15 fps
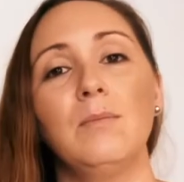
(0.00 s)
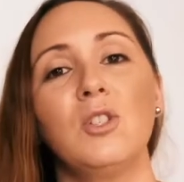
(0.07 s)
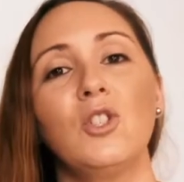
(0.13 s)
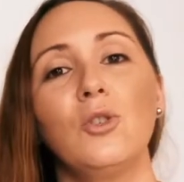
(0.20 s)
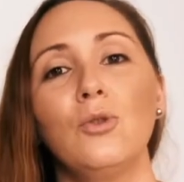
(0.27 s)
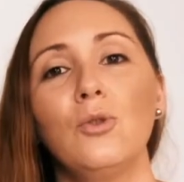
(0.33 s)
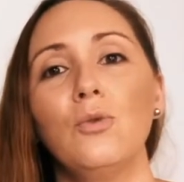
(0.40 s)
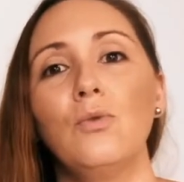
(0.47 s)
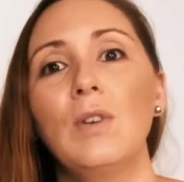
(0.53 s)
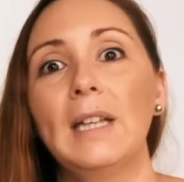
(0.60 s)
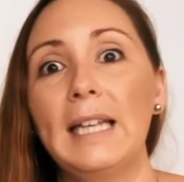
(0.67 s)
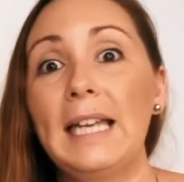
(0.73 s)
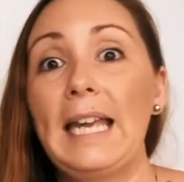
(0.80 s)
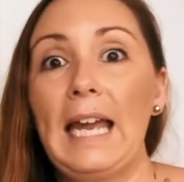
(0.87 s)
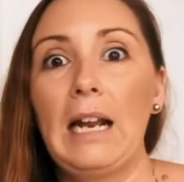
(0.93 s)
to
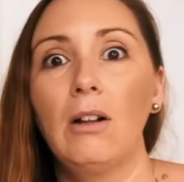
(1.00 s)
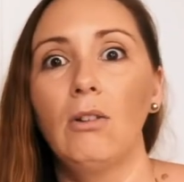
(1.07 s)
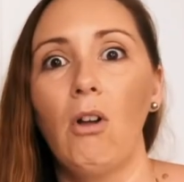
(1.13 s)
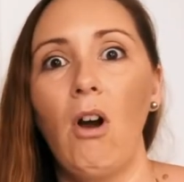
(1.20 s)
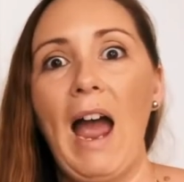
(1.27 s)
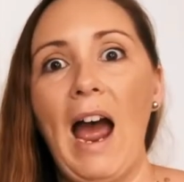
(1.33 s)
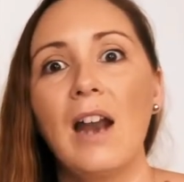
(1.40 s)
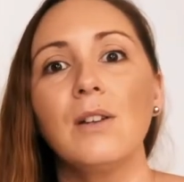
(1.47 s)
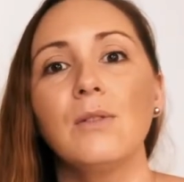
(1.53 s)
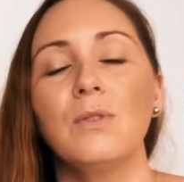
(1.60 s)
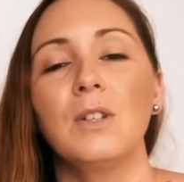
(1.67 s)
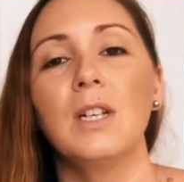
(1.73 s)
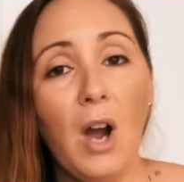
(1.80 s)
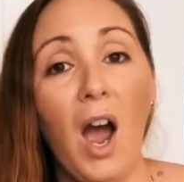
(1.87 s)
really get a lot out of it.